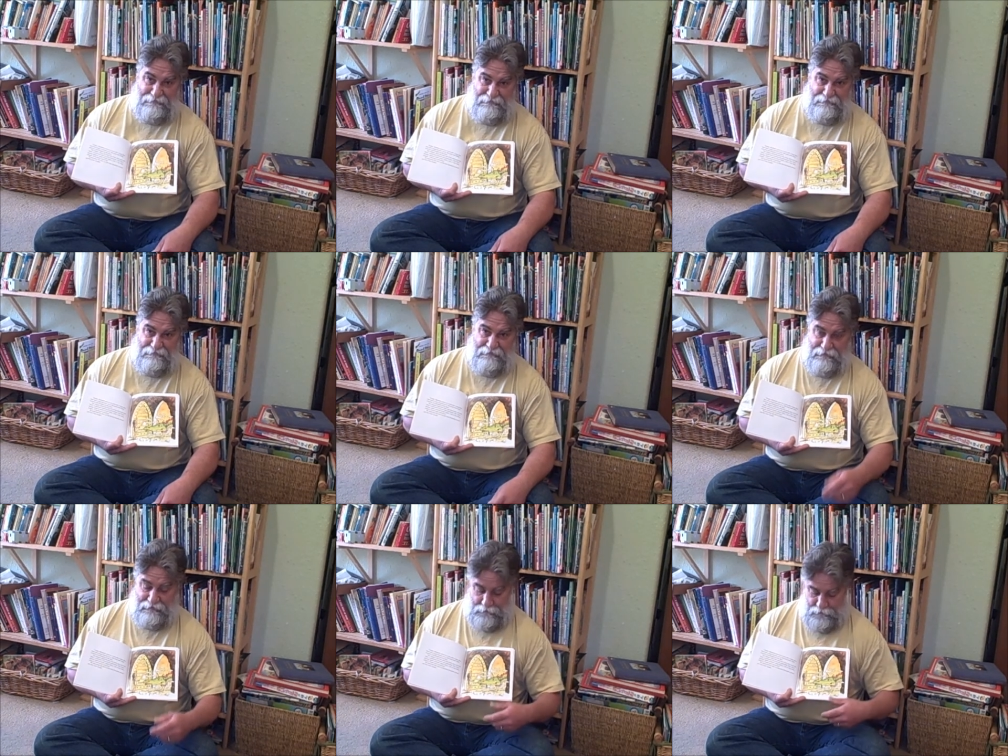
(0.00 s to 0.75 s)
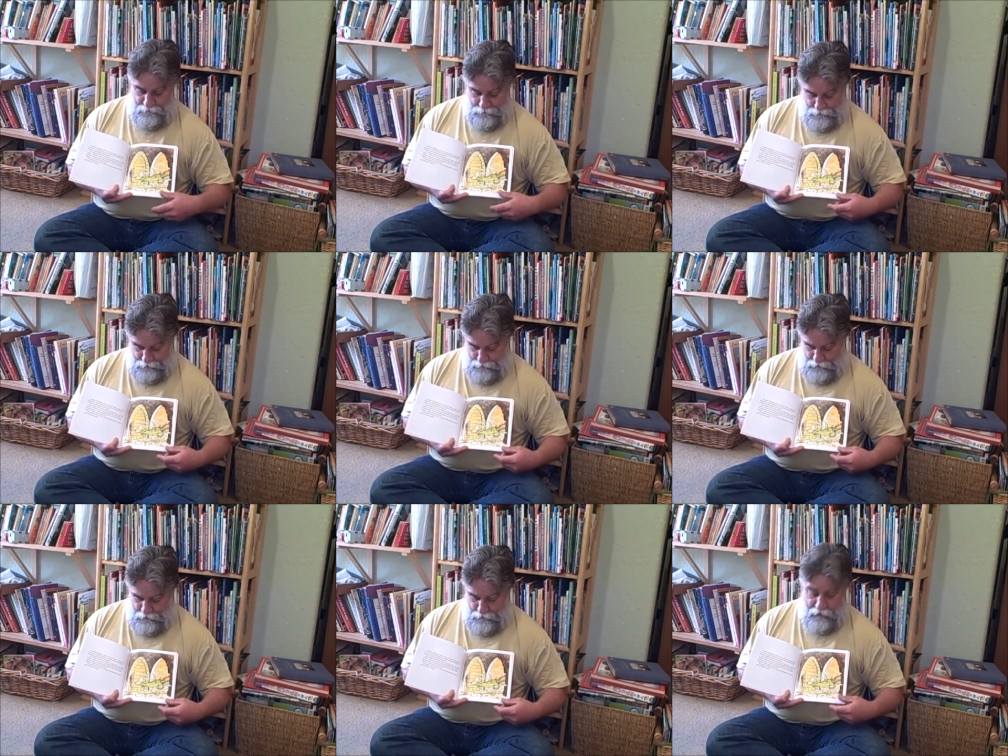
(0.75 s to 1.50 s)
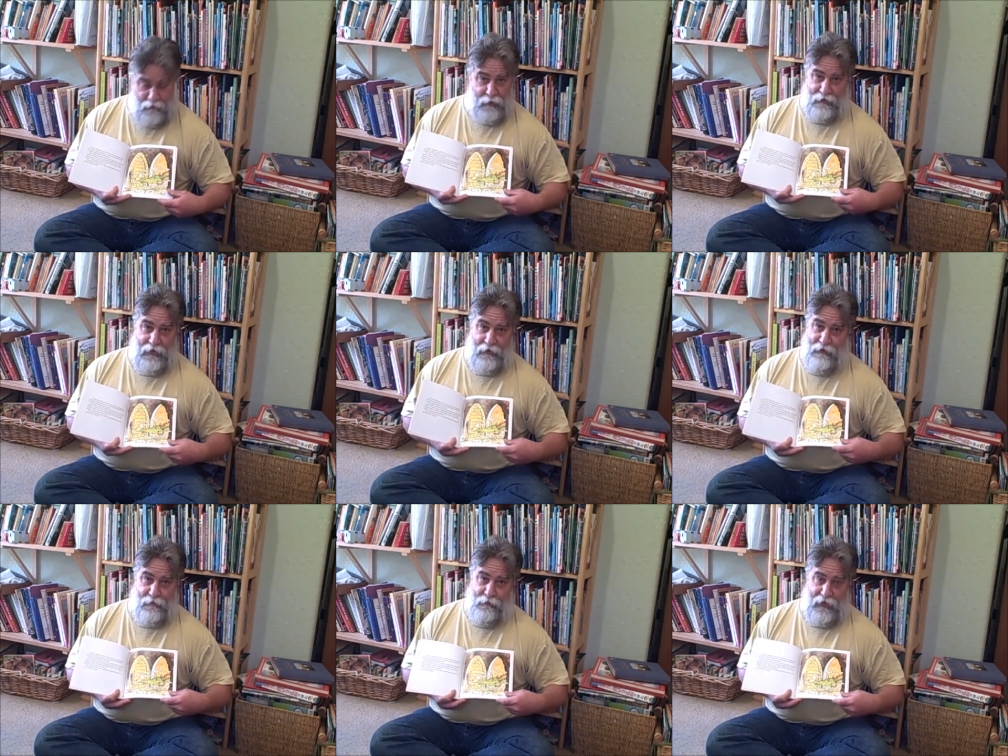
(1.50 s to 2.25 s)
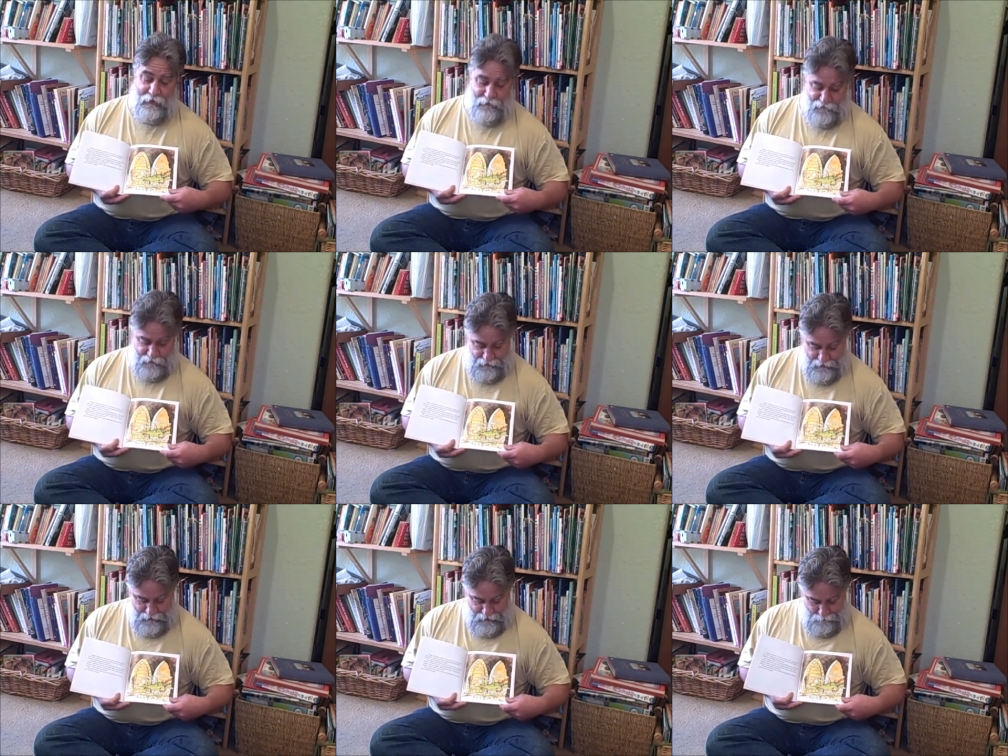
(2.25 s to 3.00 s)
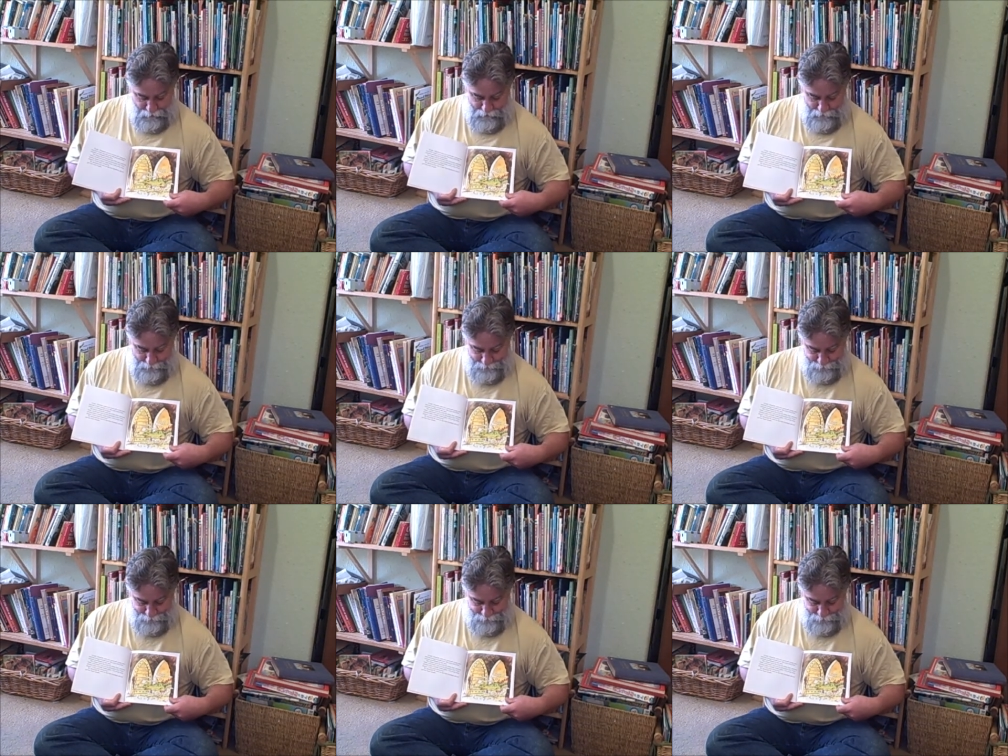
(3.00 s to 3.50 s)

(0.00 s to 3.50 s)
Ooh. I bet that didn't make her very happy.